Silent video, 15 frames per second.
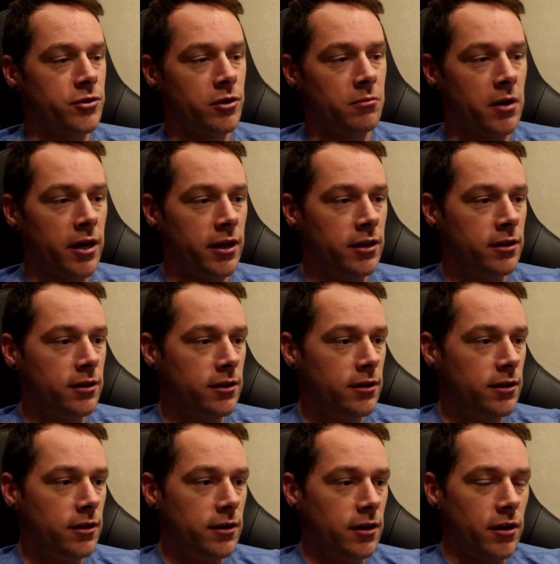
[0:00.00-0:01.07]
They're
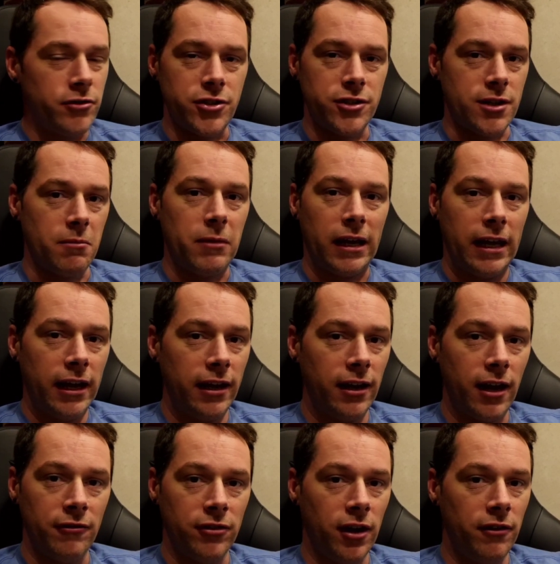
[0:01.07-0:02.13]
ever since I'm a kid,
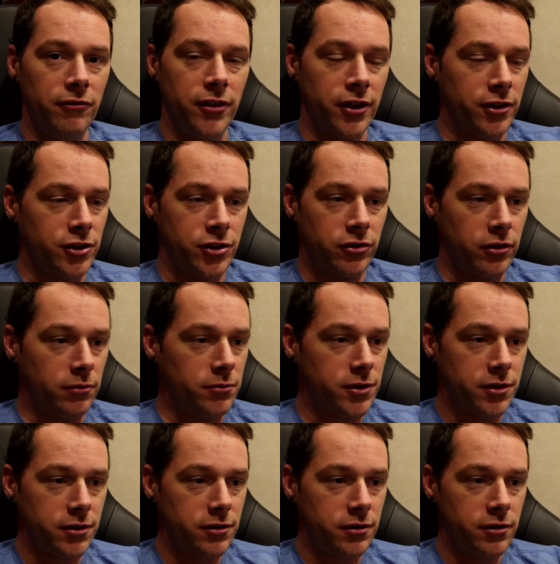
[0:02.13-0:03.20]
I've loved
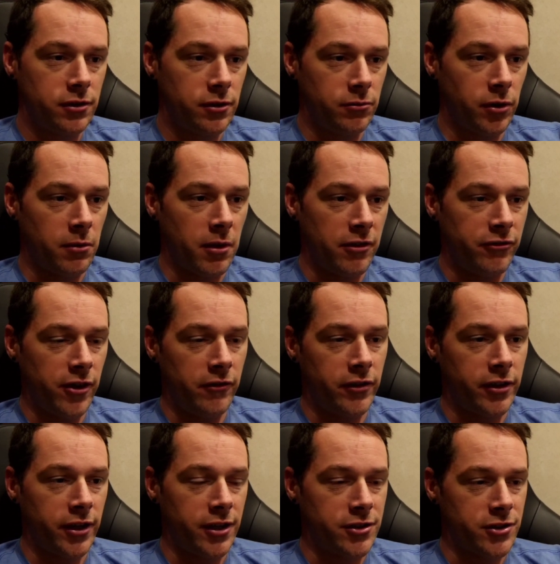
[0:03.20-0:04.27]
thunderstorms. They're one of my
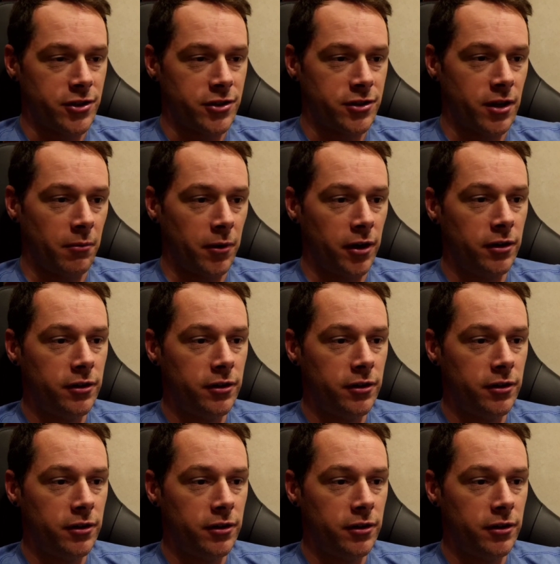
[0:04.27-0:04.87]
favorite things in the summer.